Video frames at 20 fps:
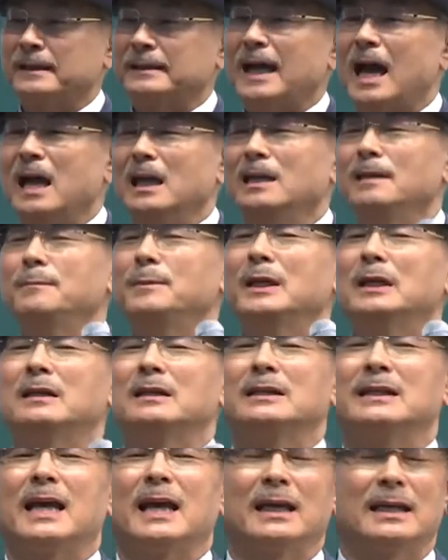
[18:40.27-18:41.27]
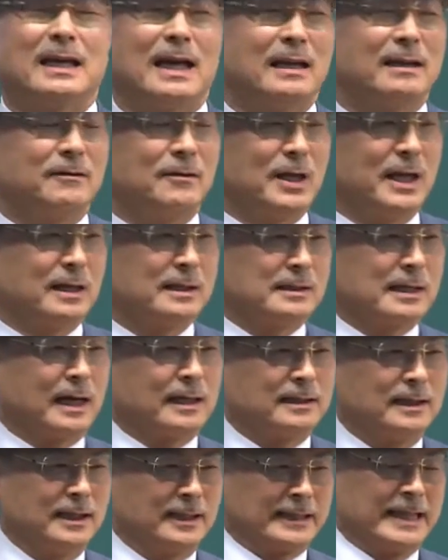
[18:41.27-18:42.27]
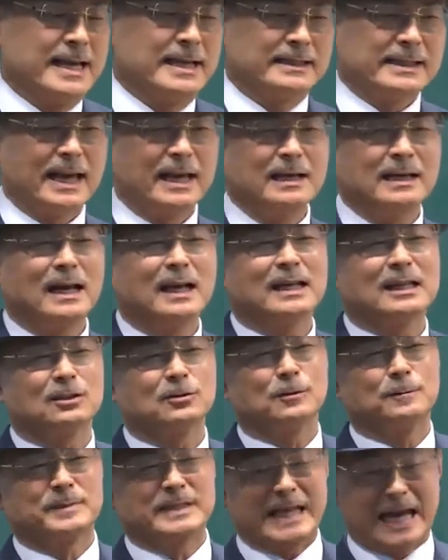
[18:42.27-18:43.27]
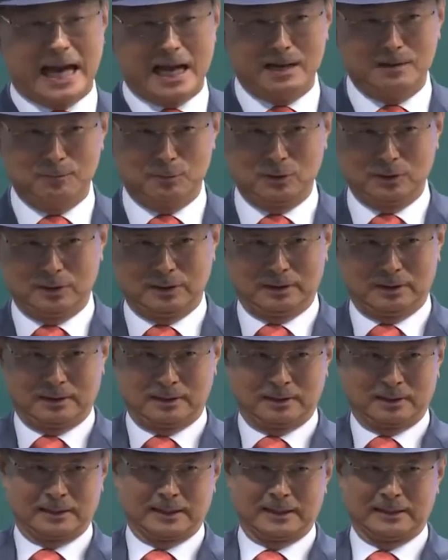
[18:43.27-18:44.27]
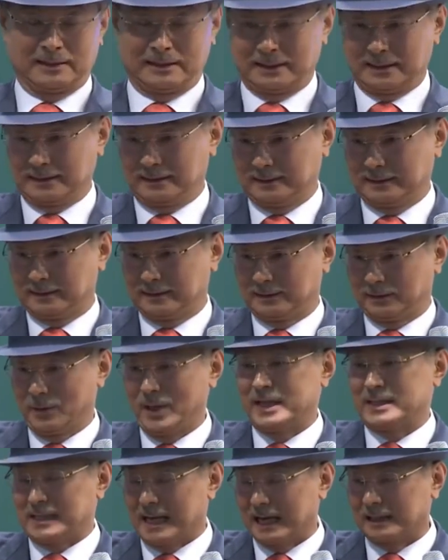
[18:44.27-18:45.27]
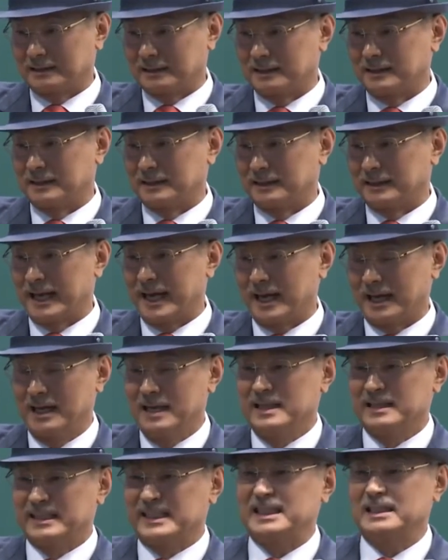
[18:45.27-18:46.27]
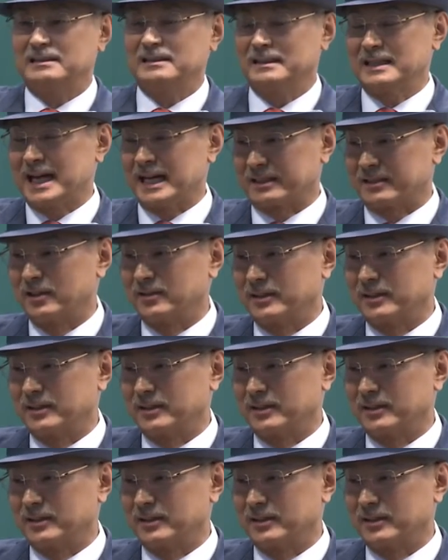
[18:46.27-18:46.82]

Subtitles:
So companies that talk about the importance of timing, they are very short-sighted.